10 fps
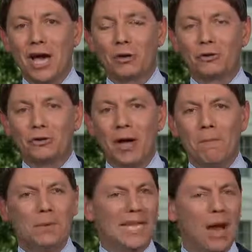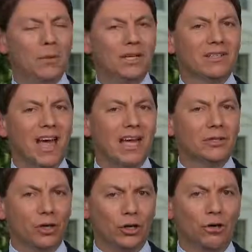Donald Trump. But now when the
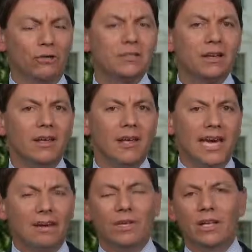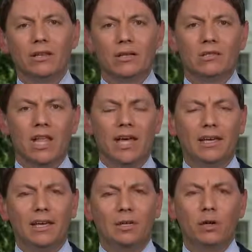tide turns and everything looks
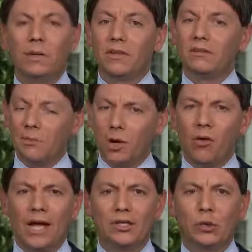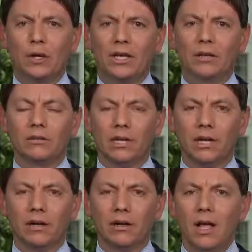like it could be the Democrats who are guilty
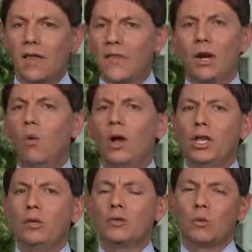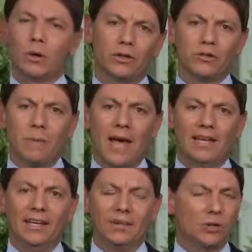here, they don't want to use the word
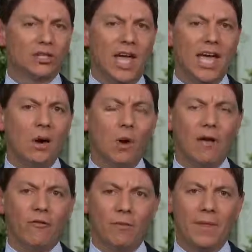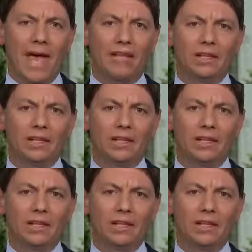spying. They're shying away from that.